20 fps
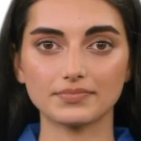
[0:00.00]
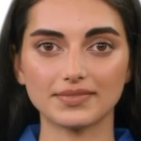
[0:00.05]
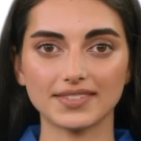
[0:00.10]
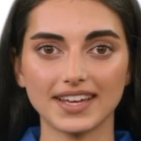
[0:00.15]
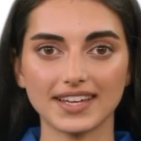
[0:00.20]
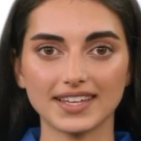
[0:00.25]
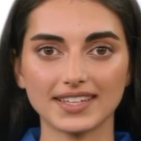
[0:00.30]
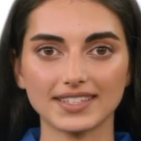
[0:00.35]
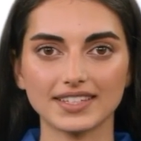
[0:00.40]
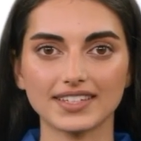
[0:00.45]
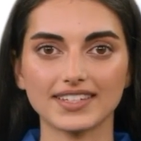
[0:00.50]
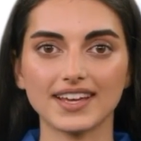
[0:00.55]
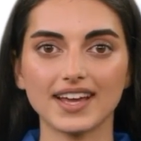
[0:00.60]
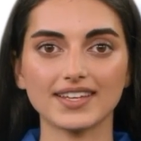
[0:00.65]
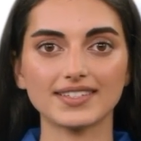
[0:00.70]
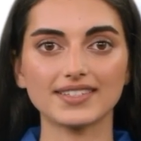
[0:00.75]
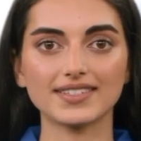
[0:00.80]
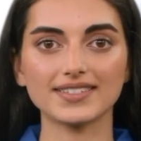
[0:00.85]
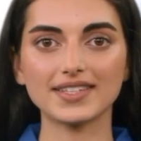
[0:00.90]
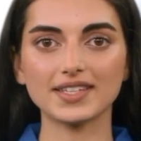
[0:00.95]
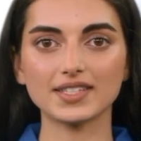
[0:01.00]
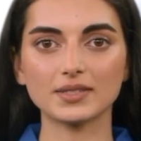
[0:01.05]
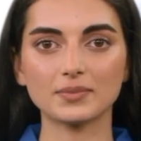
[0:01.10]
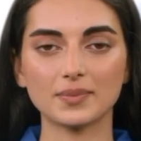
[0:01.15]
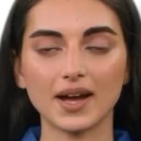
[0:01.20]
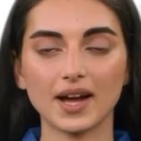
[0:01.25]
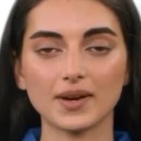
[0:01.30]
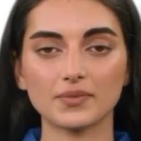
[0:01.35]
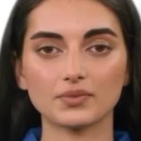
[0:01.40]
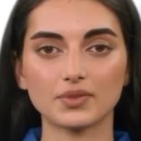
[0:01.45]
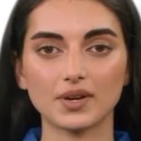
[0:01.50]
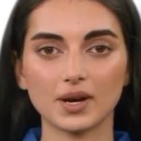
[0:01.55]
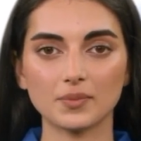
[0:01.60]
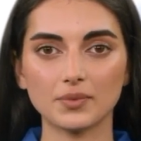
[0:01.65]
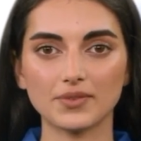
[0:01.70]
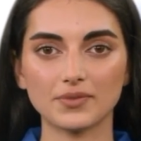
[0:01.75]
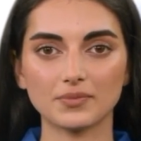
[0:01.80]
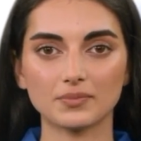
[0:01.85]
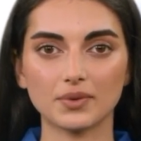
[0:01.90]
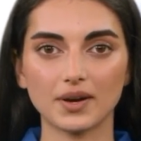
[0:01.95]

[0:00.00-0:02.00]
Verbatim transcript: It is against this backdrop of